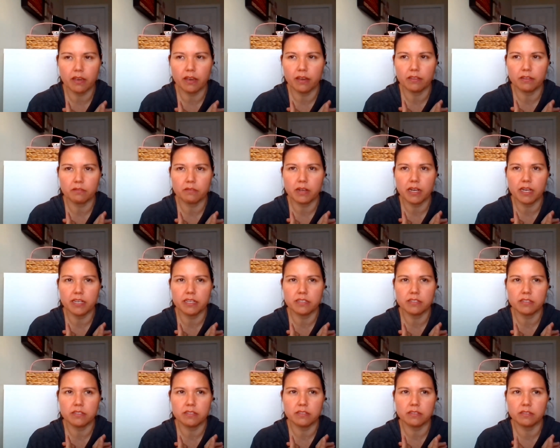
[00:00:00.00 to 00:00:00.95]

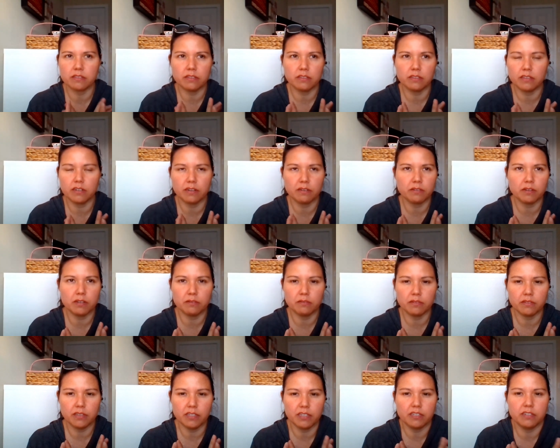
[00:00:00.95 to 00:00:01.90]
Otherwise, you know,
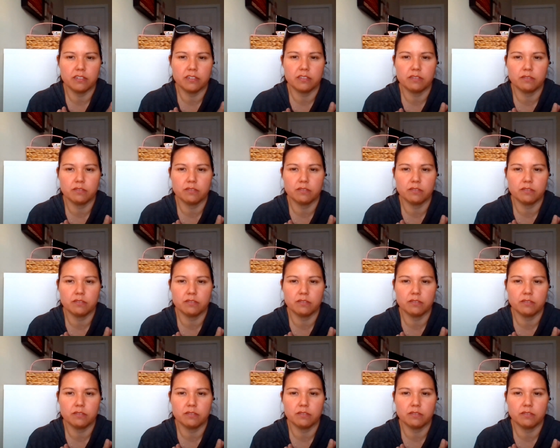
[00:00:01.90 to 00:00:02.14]
he